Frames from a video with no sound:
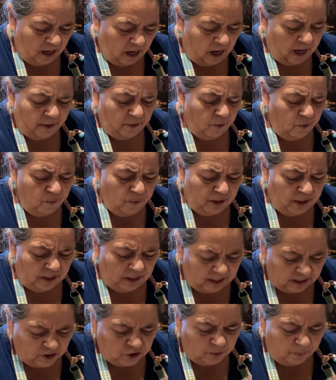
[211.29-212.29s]
don't really
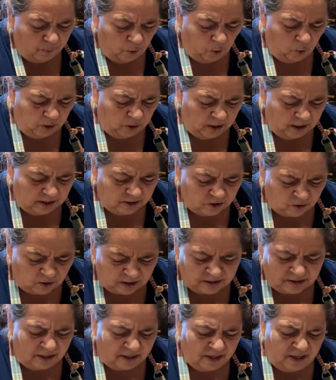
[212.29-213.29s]
like chipotle, so I
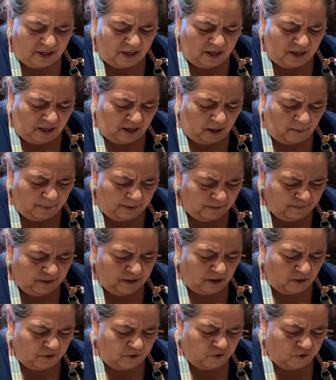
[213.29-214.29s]
said, I'm leaving
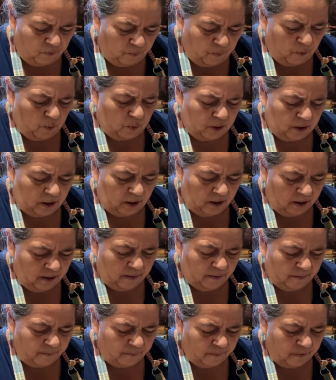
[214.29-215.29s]
out the chipotle.
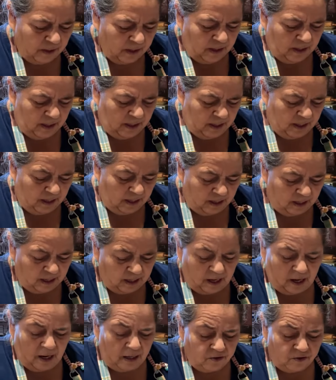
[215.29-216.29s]
And
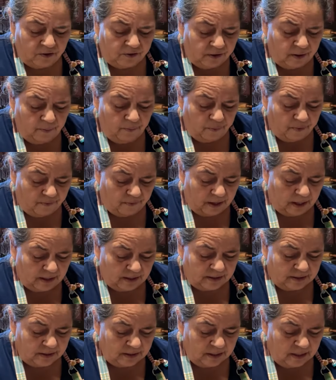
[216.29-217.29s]
I just improvise.